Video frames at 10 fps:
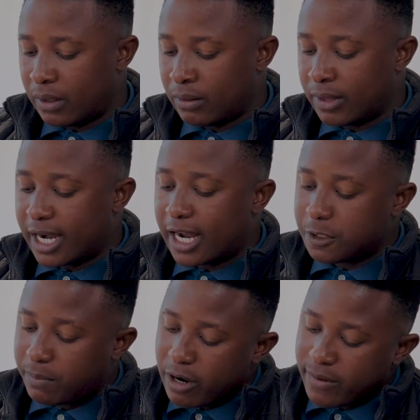that are
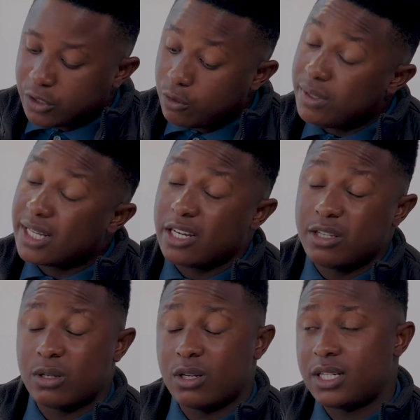aspiring to be
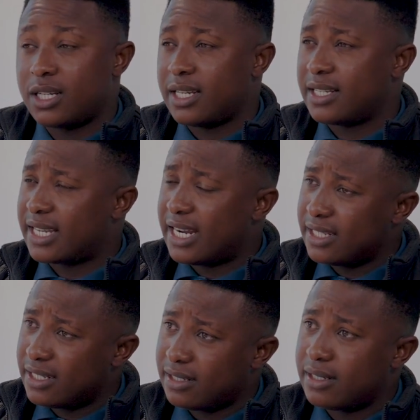researchers and
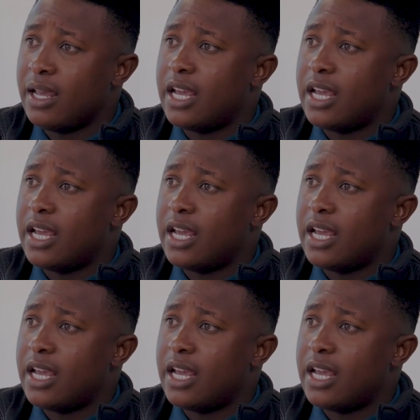scientists